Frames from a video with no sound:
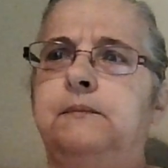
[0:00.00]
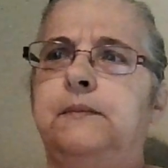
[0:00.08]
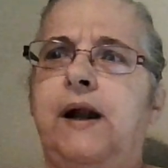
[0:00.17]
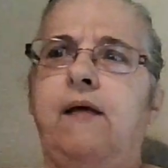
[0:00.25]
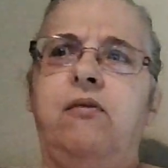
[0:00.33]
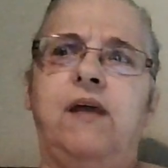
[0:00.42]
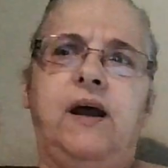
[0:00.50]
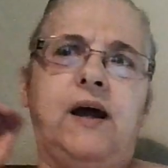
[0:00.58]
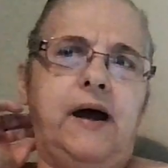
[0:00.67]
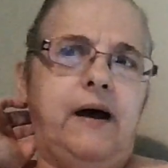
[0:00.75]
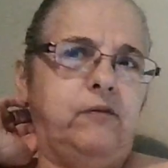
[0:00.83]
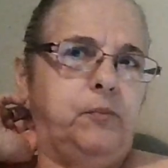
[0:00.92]
I think I
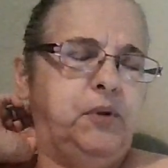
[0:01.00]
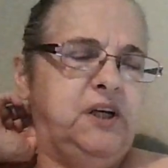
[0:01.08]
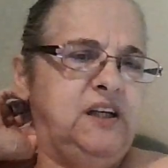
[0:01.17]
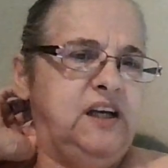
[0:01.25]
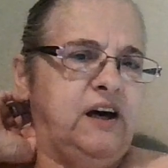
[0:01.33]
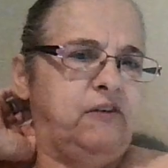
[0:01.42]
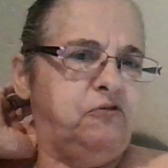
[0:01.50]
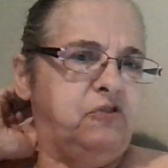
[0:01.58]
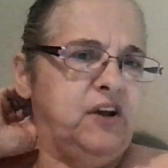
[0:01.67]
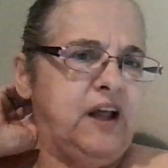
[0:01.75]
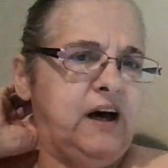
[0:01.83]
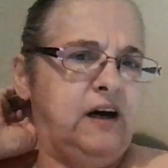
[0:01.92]
have a PDF for
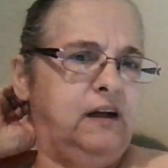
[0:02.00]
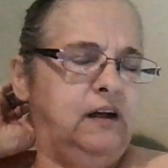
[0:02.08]
that.